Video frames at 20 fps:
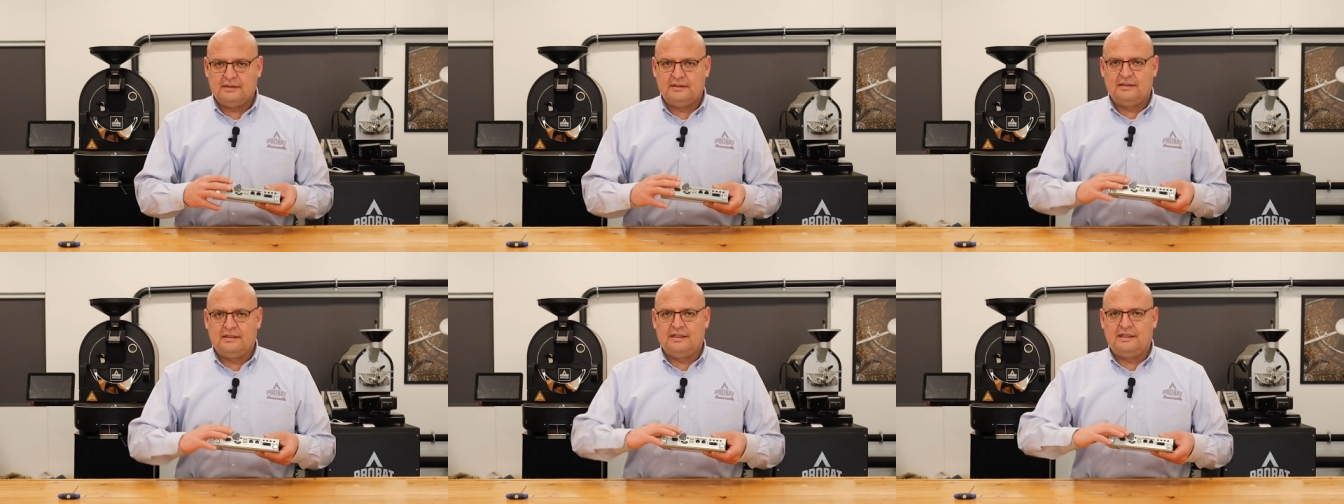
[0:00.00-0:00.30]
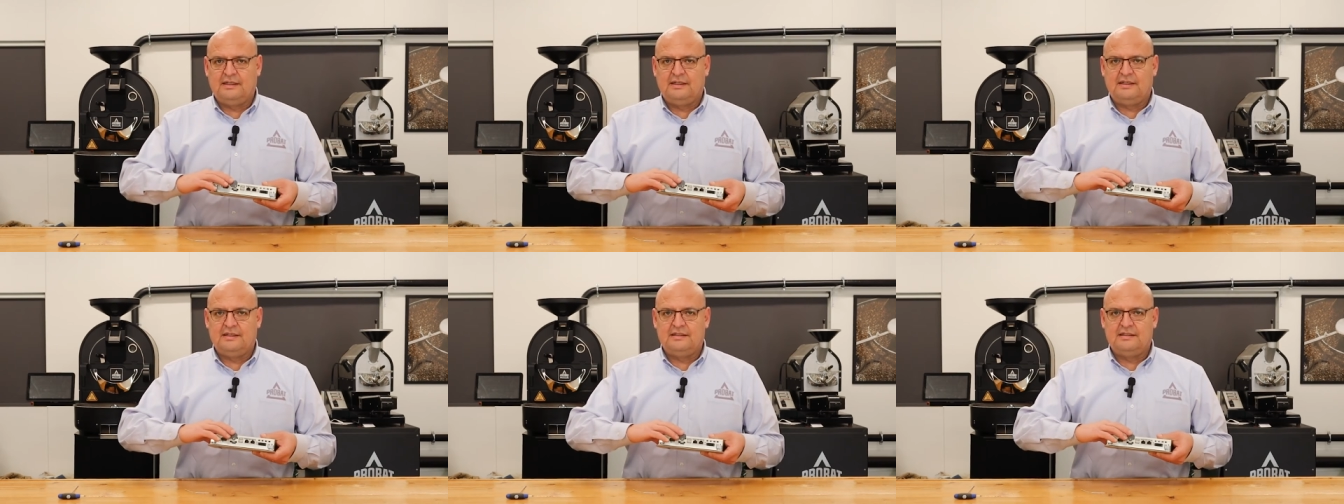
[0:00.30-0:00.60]

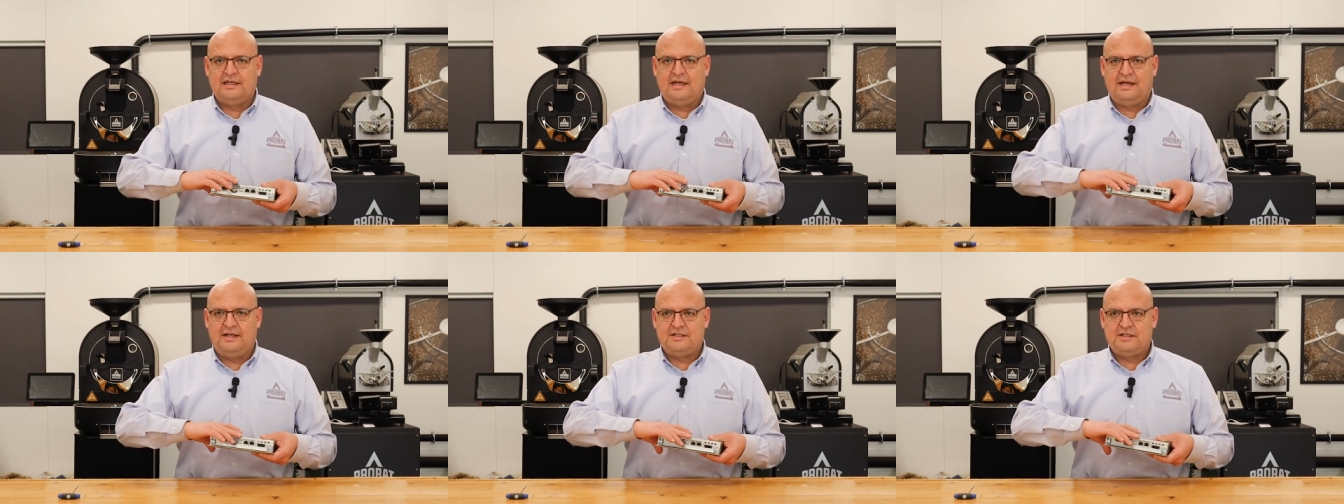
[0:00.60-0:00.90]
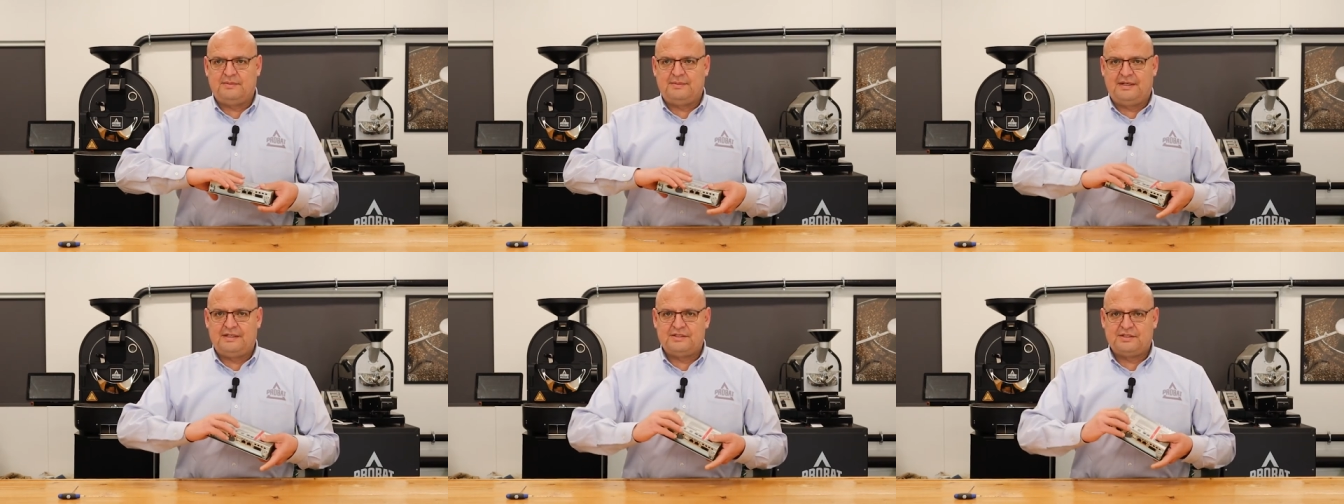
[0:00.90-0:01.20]
the, the
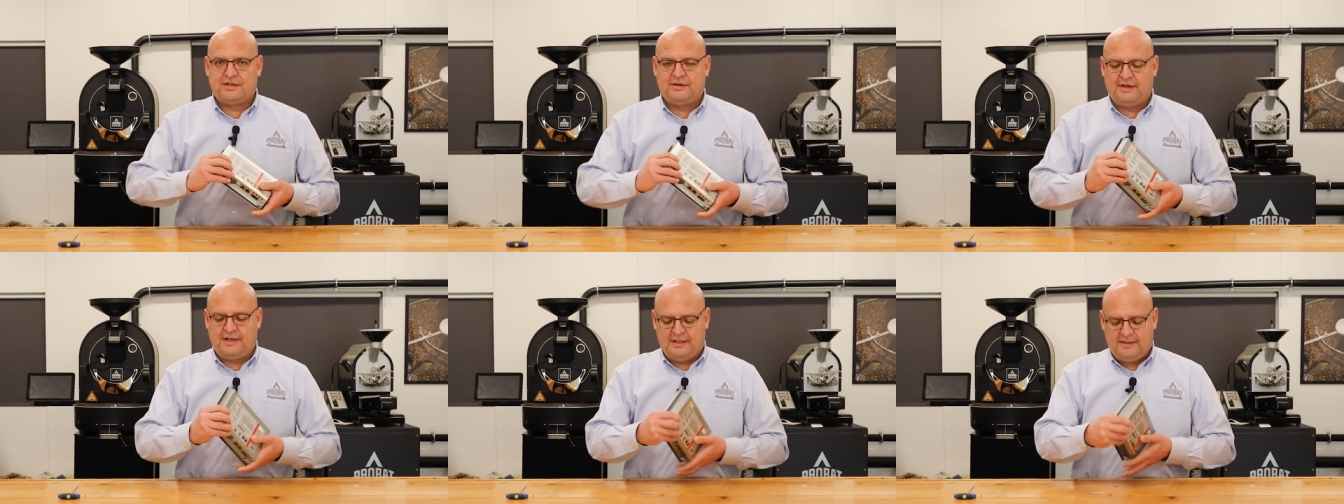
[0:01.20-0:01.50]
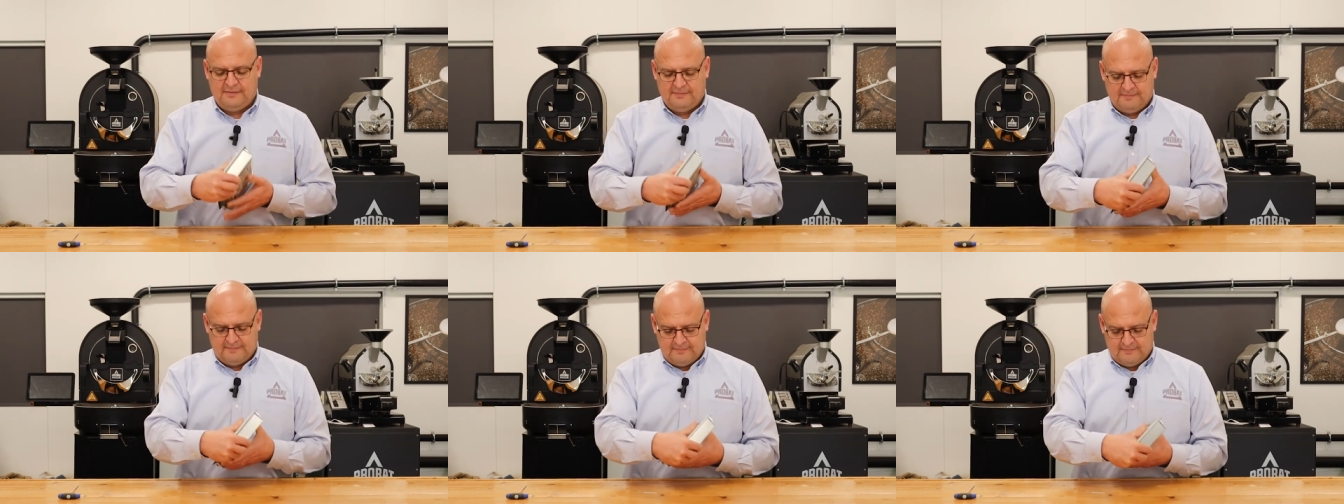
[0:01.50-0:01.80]
HMI
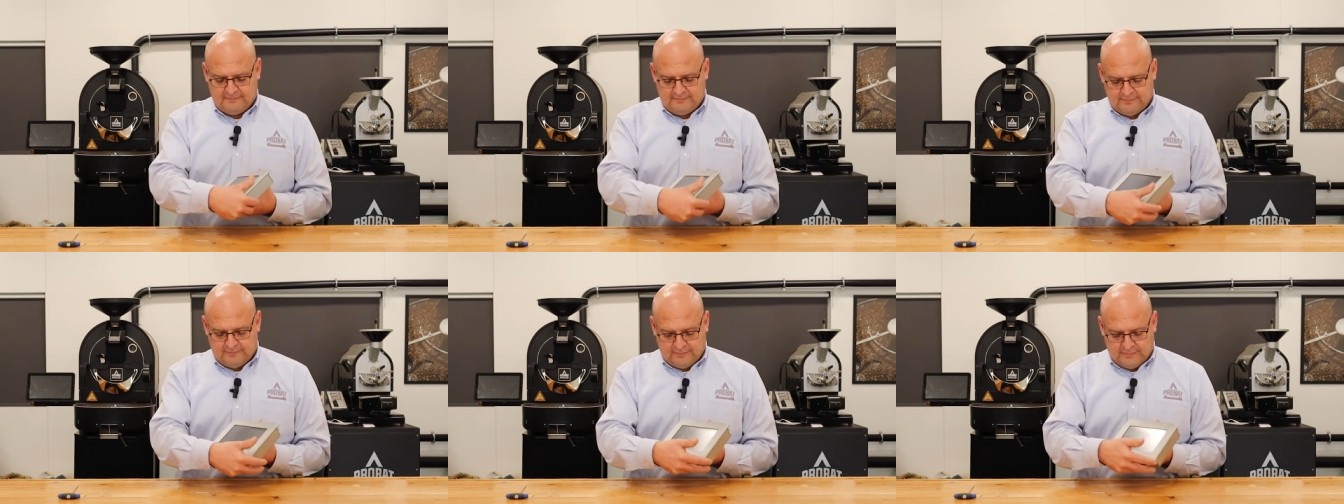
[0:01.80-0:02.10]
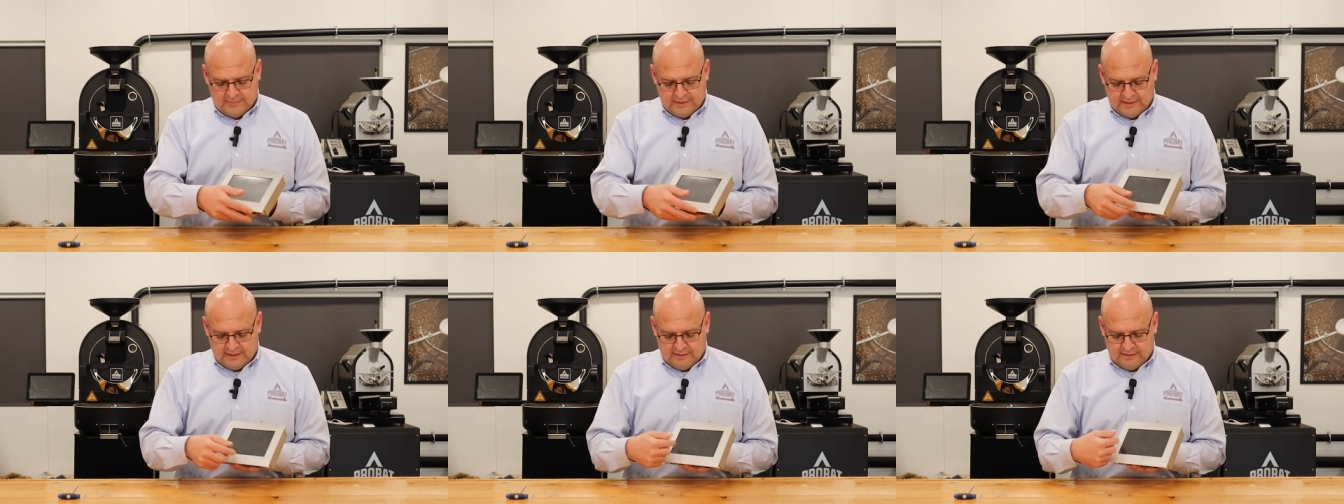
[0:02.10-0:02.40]
screen
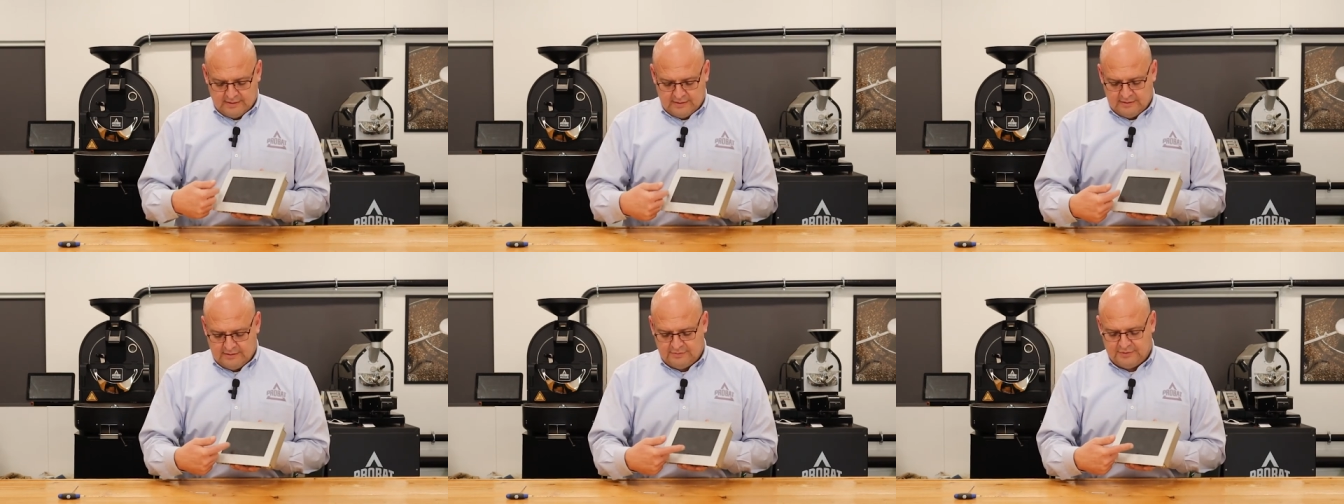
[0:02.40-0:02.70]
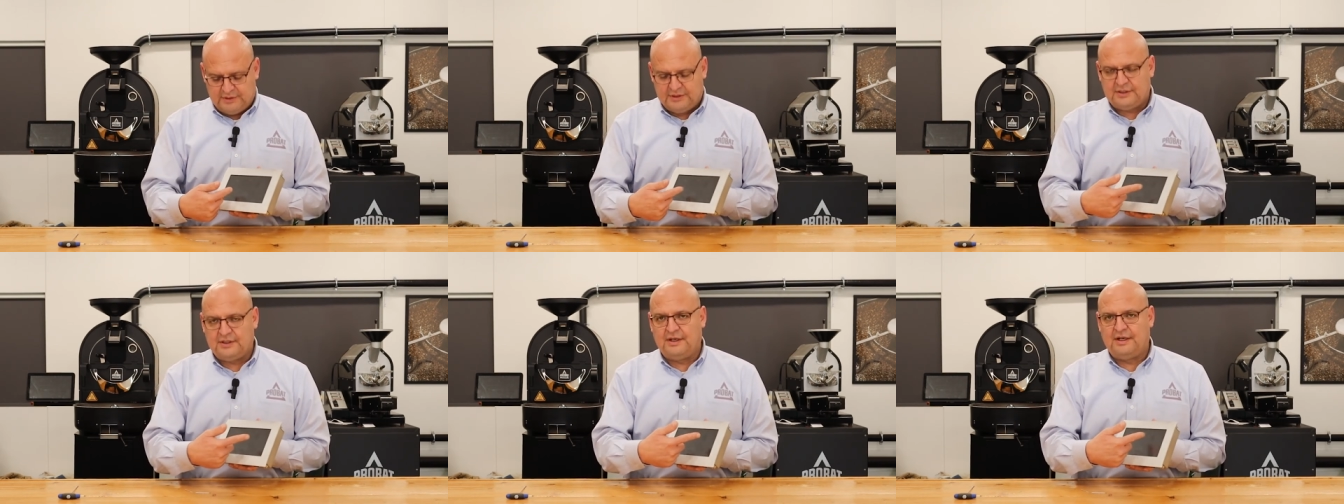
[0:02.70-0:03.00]

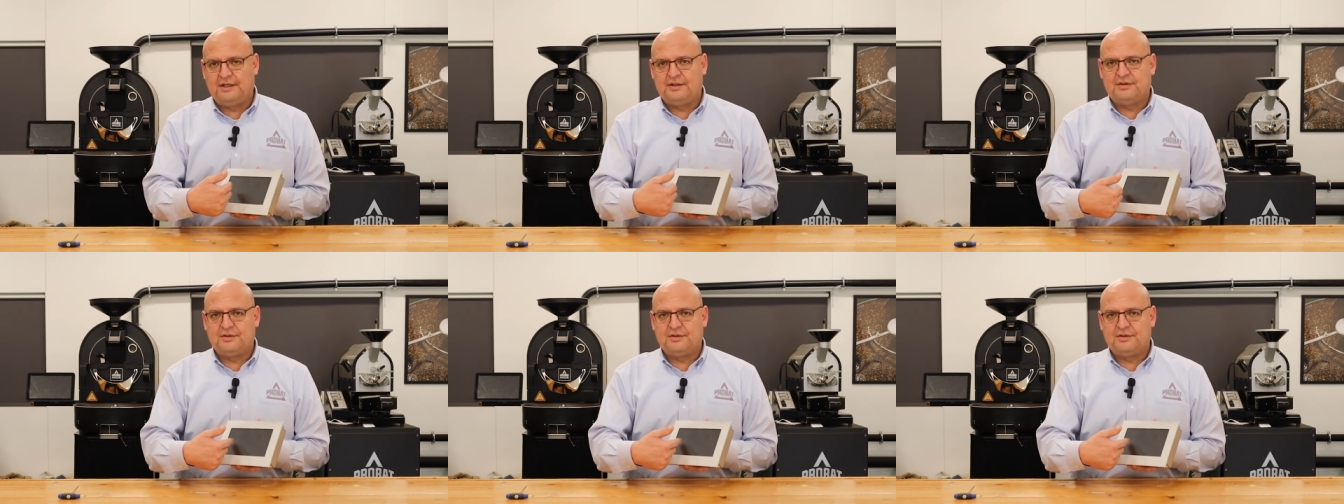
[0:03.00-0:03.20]
returning